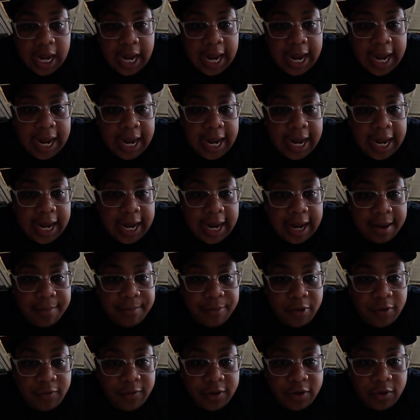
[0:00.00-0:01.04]
And
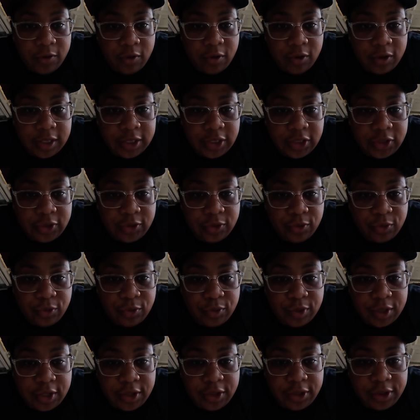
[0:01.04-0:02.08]
moving on to
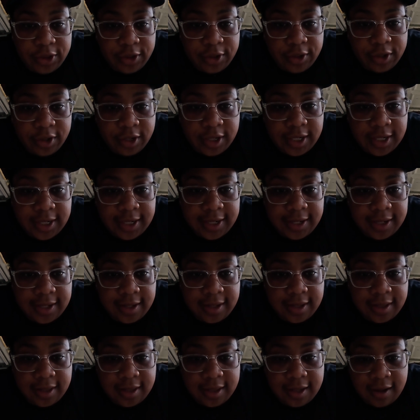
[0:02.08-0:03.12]
the
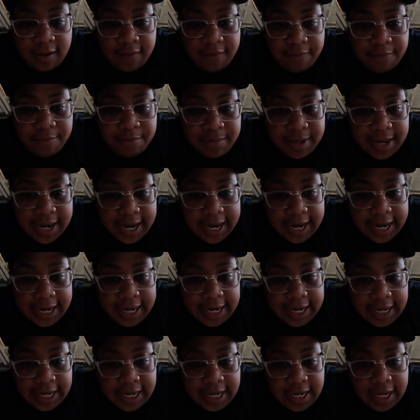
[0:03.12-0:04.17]
30th of
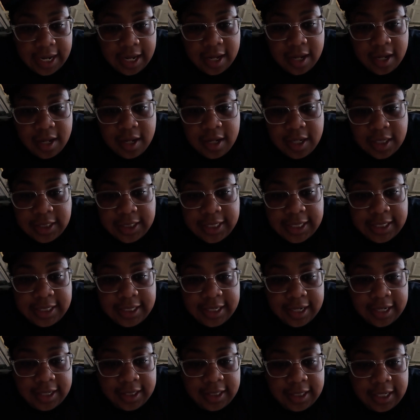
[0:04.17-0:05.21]
May, did
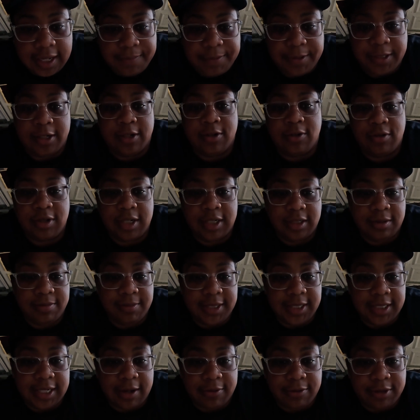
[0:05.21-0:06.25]
the elliptical. This
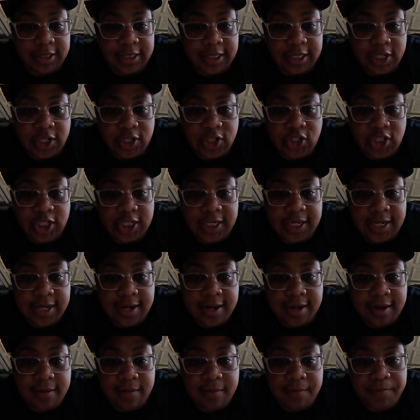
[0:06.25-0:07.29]
means I was in the
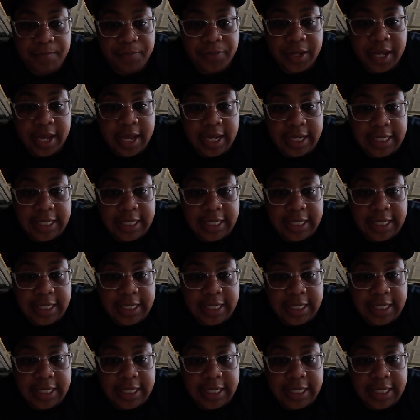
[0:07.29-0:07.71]
gym.